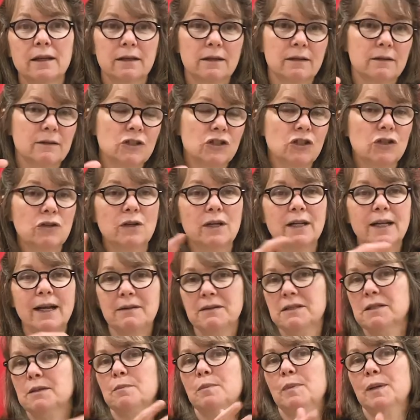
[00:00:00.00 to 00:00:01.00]
So you could have
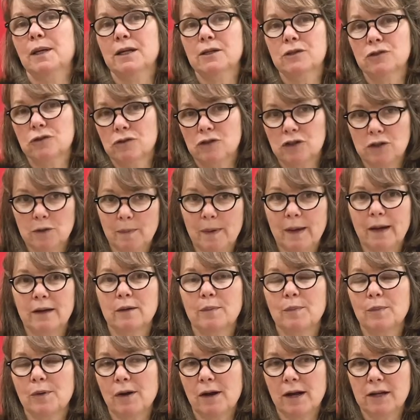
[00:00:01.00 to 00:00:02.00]
some pictures about a
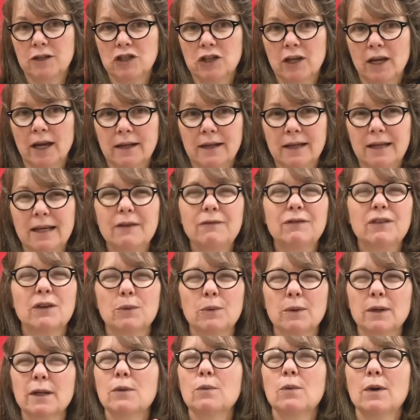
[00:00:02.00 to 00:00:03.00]
project if there
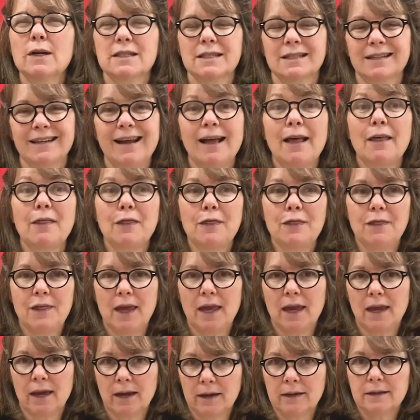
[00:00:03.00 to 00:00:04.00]
really wasn't a
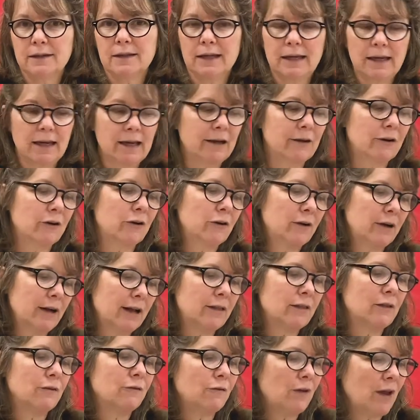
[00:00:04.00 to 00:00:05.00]
thing to enter at
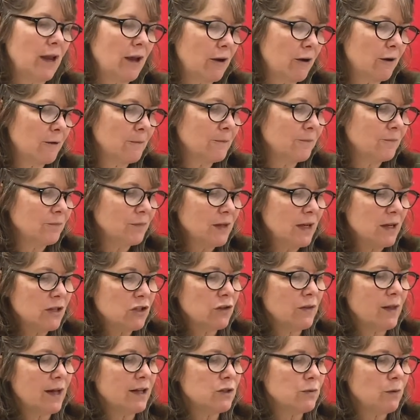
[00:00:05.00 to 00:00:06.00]
the fair. So
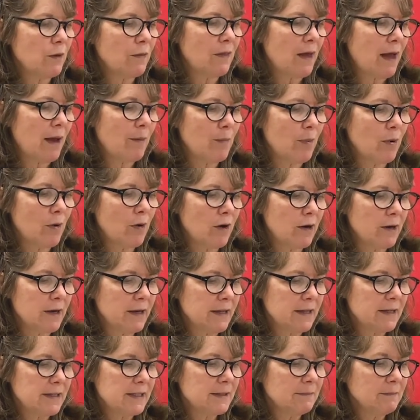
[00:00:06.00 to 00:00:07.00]
that's what that part
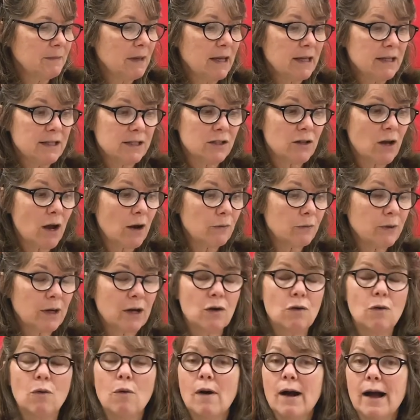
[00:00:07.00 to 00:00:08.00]
is. It's not
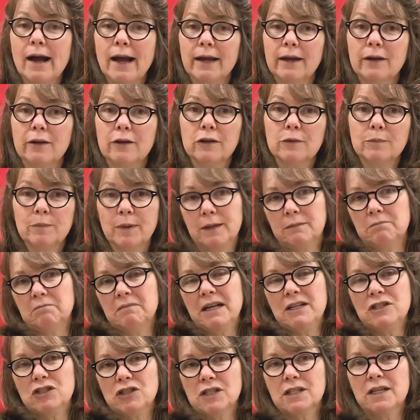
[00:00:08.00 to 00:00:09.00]
required, but
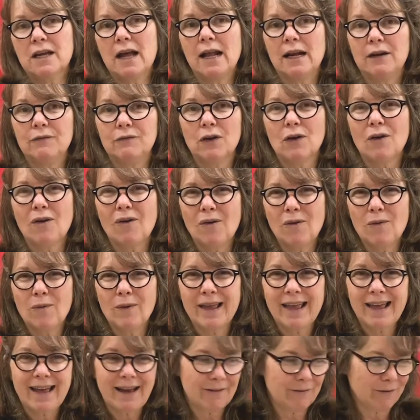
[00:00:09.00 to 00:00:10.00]
that's just kind of a goal we
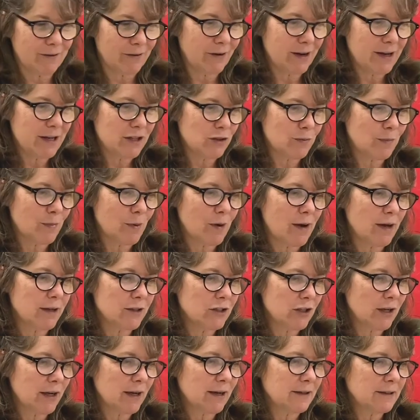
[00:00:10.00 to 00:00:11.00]
have for each
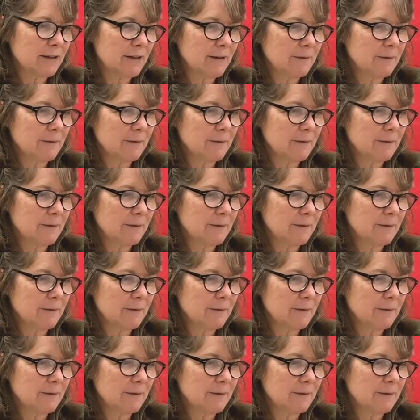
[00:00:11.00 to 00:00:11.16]
project.